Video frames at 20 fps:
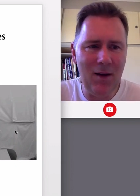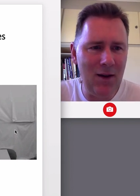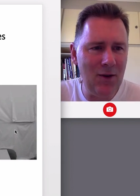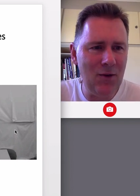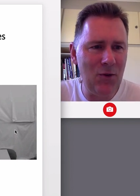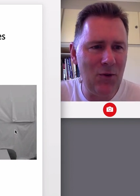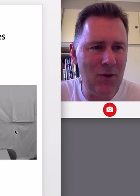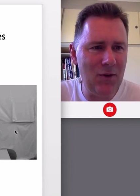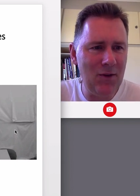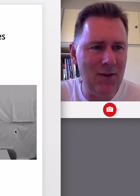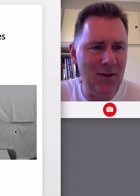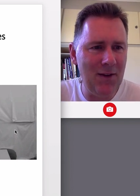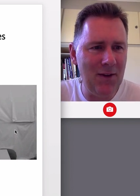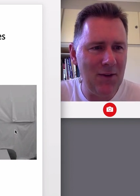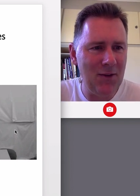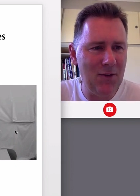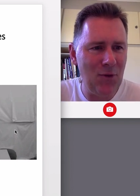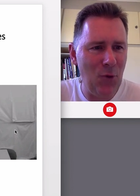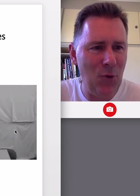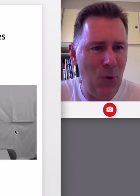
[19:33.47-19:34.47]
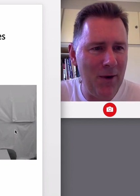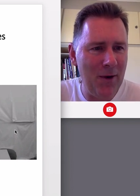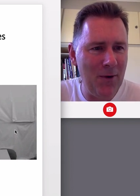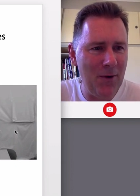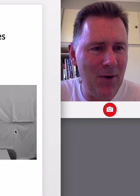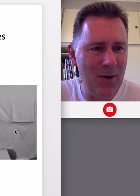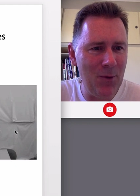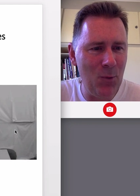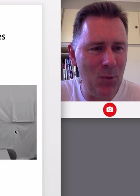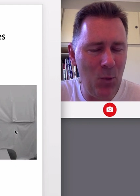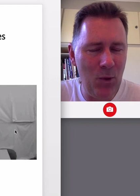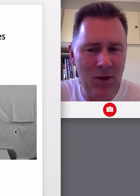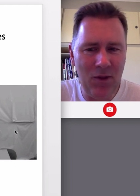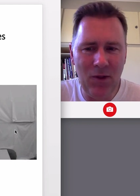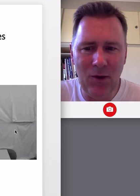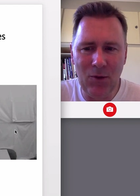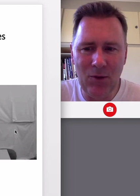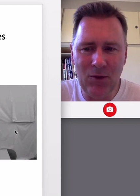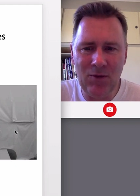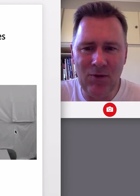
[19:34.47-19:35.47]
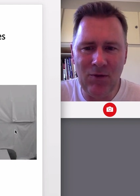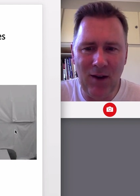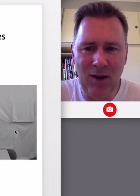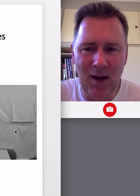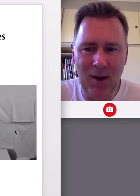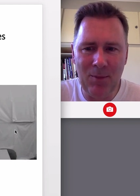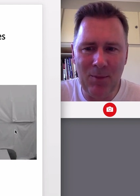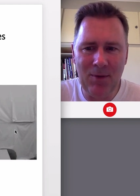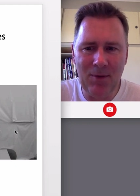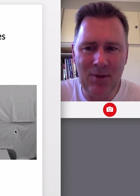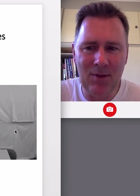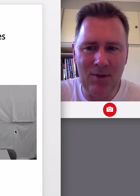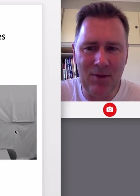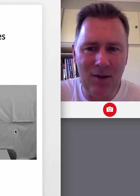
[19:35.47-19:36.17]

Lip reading: interesting is going on with those flaps.